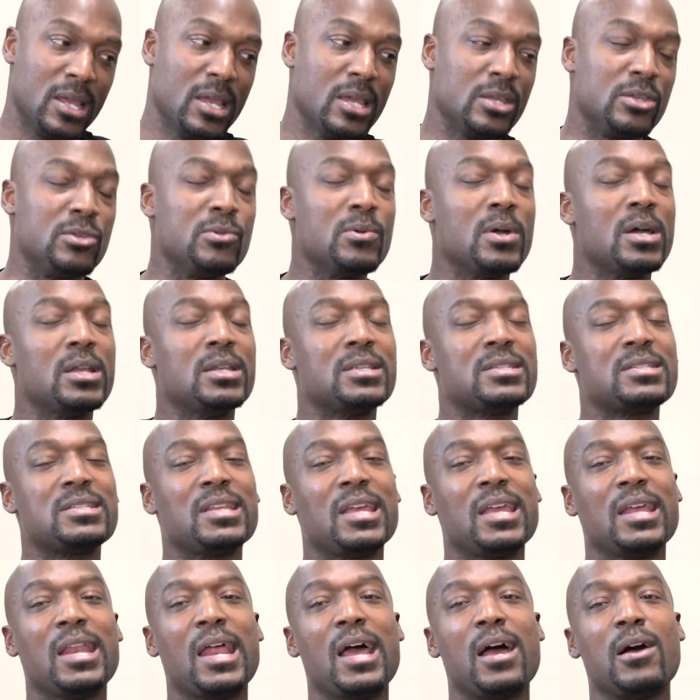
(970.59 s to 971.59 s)
you
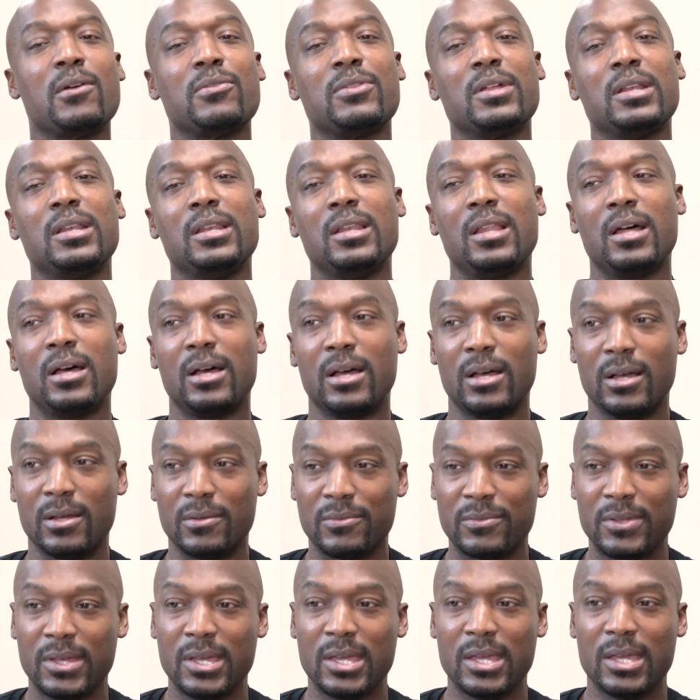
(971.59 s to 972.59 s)
understand how the
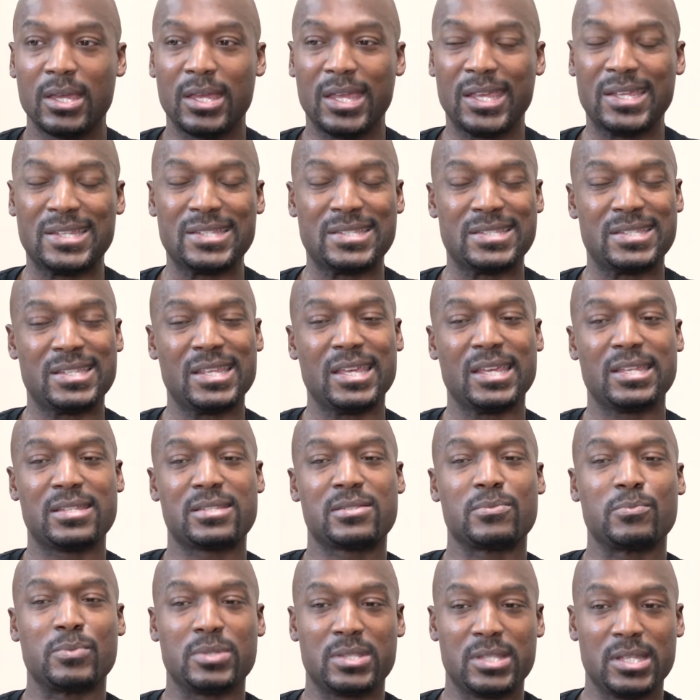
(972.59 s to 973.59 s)
love
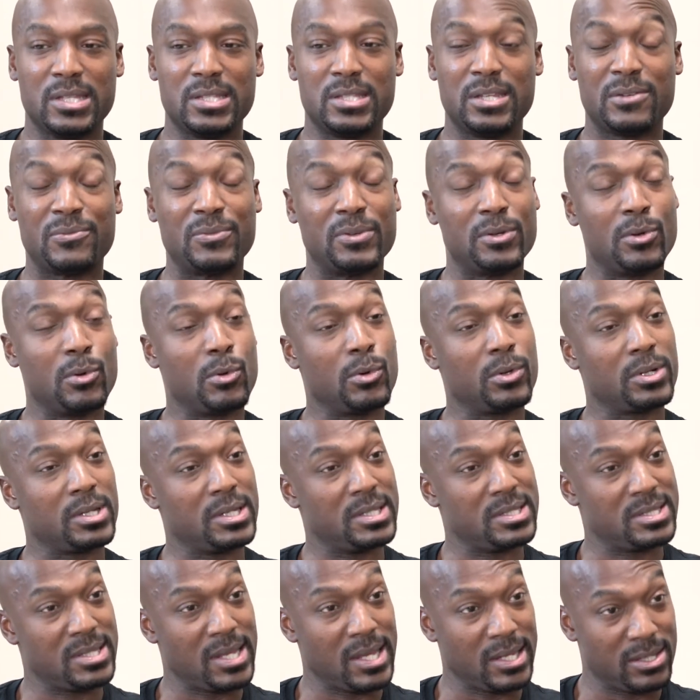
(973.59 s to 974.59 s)
exists within different
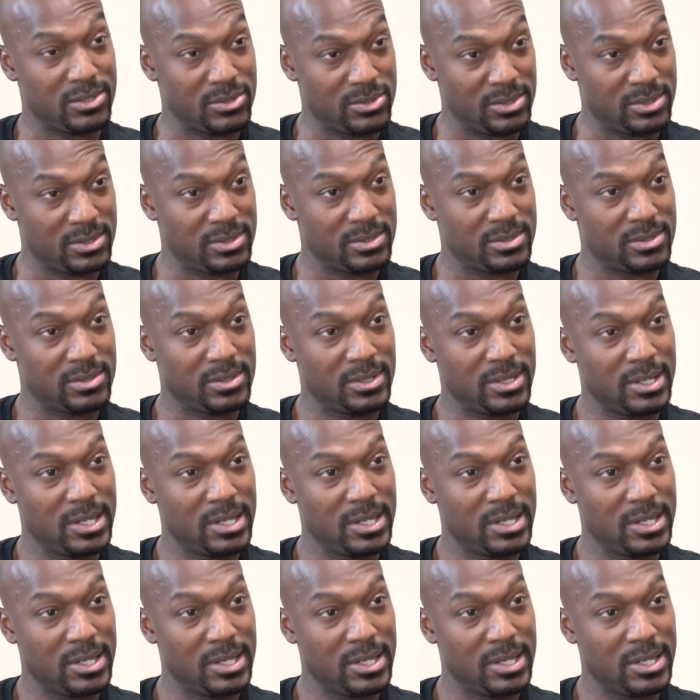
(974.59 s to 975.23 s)
organizations,